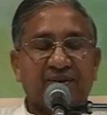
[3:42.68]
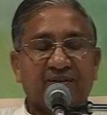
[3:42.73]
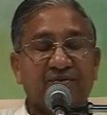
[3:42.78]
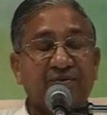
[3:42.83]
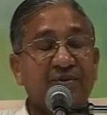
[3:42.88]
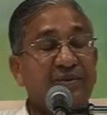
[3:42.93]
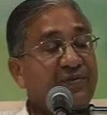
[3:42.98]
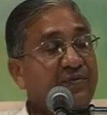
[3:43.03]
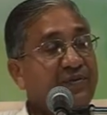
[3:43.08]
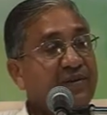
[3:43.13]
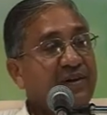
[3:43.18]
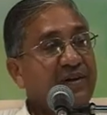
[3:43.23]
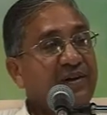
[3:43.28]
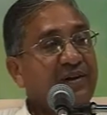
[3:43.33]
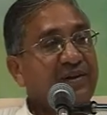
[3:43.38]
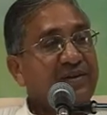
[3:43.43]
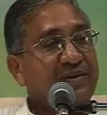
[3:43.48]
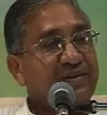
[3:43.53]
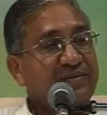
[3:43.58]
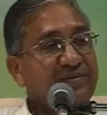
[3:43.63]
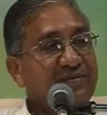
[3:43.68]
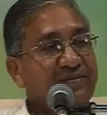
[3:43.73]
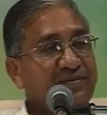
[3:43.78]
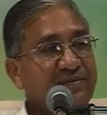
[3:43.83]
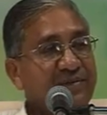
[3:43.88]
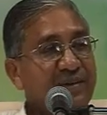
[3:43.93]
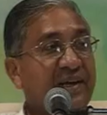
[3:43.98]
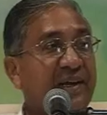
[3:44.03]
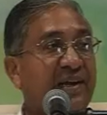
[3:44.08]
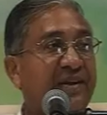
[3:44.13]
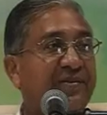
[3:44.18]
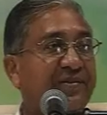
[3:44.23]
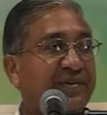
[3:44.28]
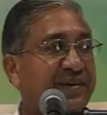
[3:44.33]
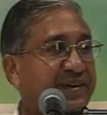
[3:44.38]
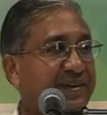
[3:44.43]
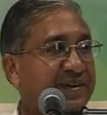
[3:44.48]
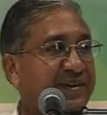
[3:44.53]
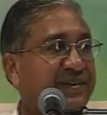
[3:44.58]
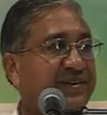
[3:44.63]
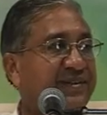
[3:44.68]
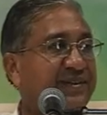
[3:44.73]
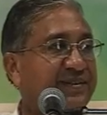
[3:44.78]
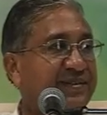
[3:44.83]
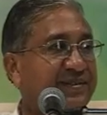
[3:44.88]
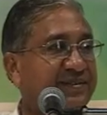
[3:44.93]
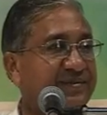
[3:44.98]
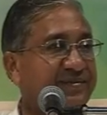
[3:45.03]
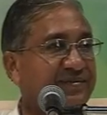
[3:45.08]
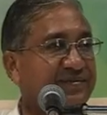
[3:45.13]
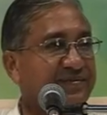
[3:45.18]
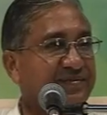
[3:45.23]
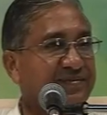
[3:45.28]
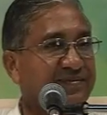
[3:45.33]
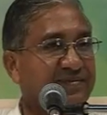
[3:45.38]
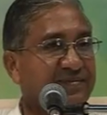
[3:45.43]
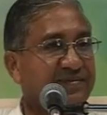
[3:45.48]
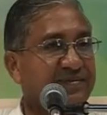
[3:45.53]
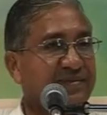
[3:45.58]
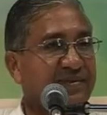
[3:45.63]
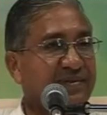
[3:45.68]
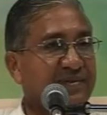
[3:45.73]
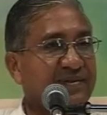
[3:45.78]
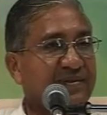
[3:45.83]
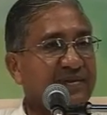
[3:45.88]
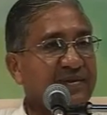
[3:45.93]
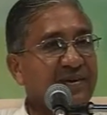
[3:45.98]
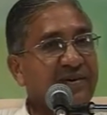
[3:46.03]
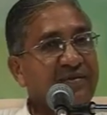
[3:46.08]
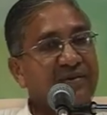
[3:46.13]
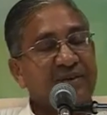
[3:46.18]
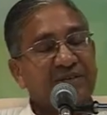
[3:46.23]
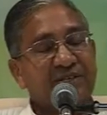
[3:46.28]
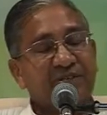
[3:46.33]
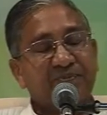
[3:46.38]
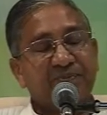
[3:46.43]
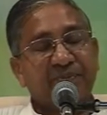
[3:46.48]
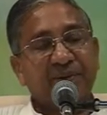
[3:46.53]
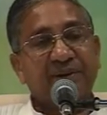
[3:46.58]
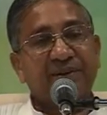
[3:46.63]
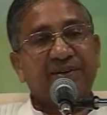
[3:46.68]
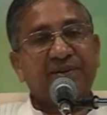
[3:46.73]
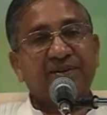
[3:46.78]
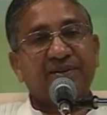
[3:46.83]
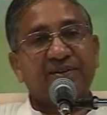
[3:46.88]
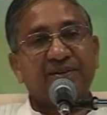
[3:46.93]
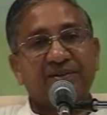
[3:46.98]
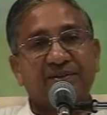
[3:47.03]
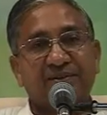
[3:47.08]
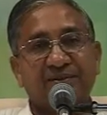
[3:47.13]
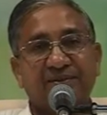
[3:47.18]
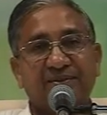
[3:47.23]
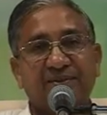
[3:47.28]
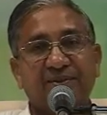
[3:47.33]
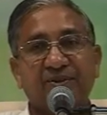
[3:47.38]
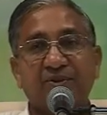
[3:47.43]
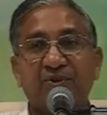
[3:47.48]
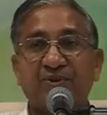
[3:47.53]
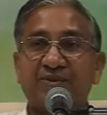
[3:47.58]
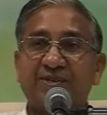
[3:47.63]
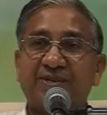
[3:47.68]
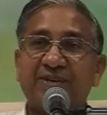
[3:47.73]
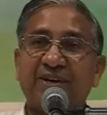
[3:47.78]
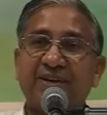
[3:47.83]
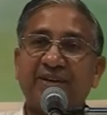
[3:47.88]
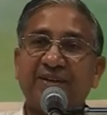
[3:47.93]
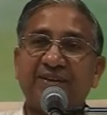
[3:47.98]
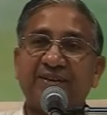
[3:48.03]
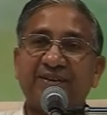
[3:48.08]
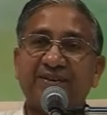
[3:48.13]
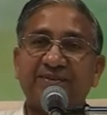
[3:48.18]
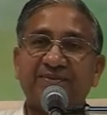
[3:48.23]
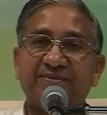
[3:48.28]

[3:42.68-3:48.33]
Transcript: we feel elevated. Our spirit goes high